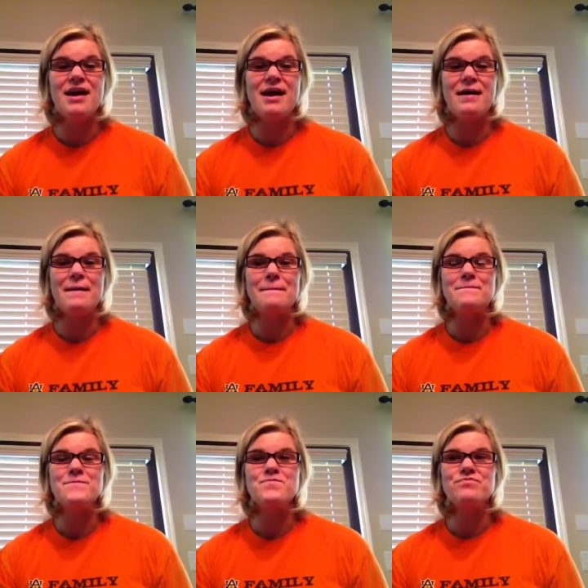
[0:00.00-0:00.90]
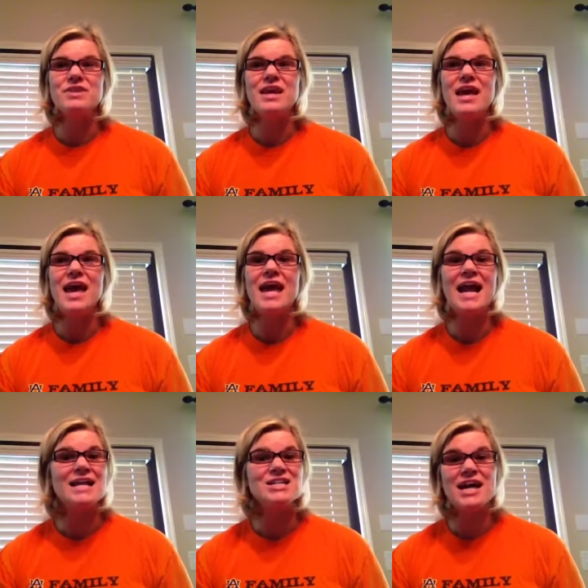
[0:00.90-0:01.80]
Um, and
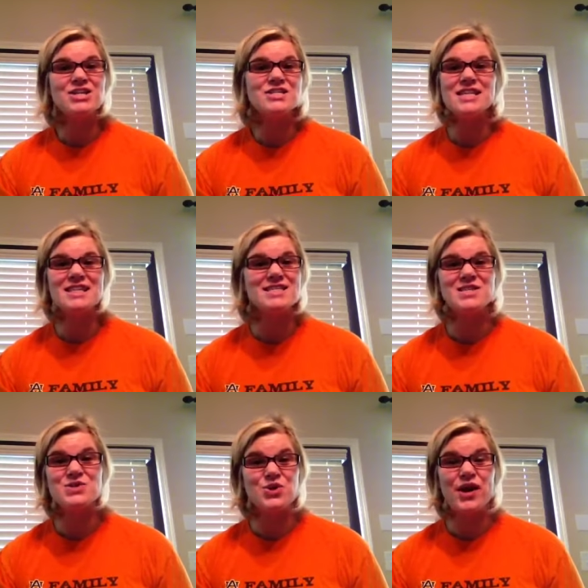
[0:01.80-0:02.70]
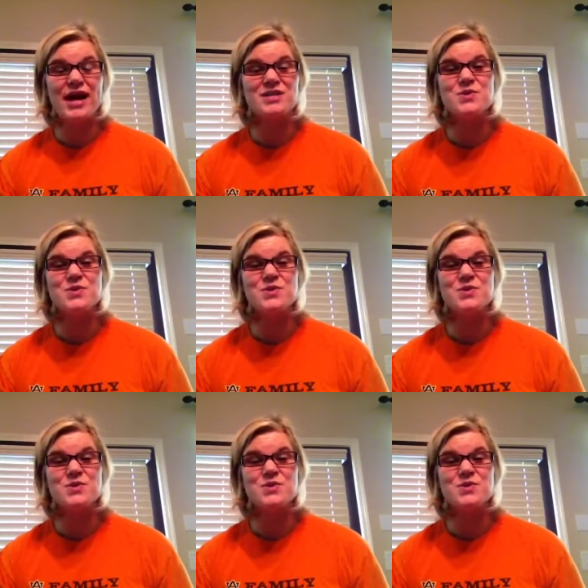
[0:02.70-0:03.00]
I, I just think this is great.